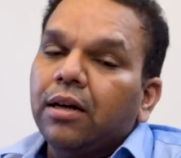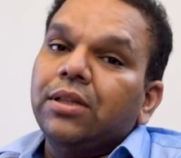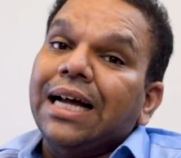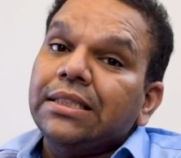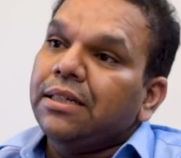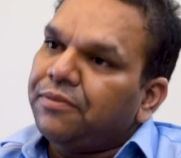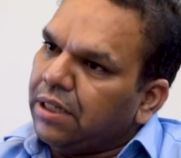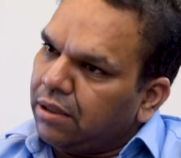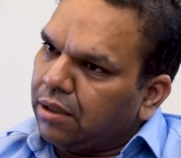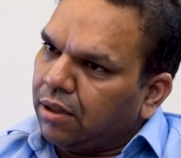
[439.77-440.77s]
That's a
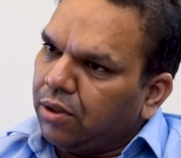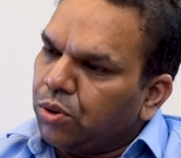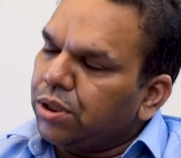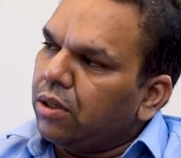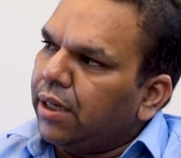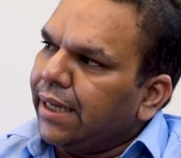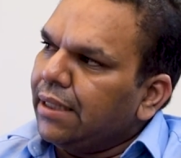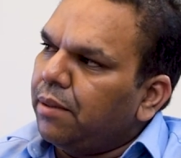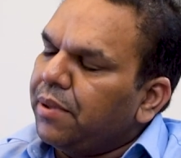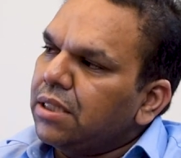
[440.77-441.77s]
different notion
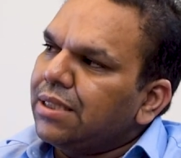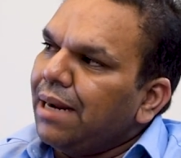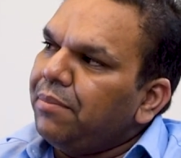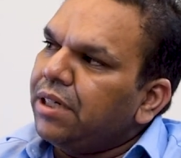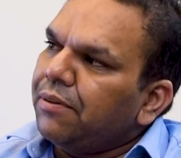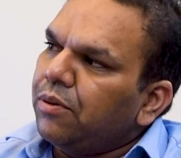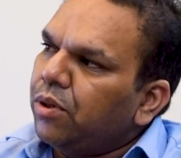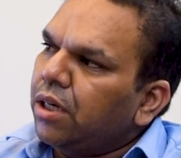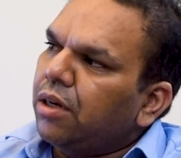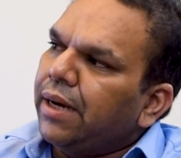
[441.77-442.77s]
altogether because time travel
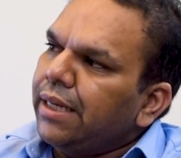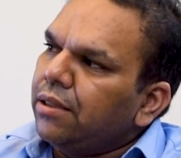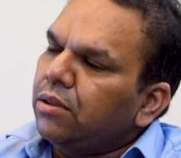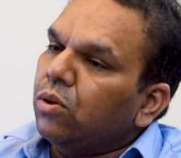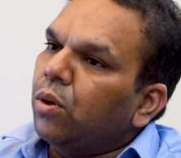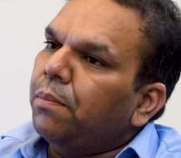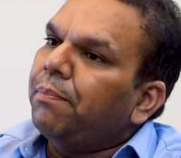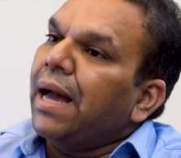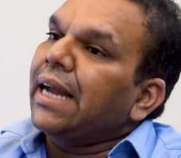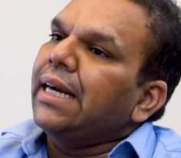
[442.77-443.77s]
would require you to go
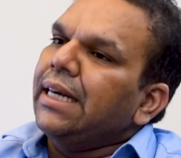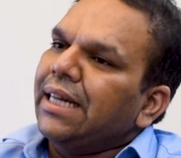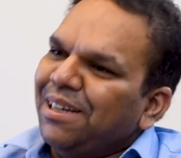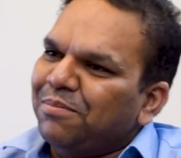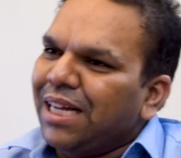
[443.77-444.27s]
back in time.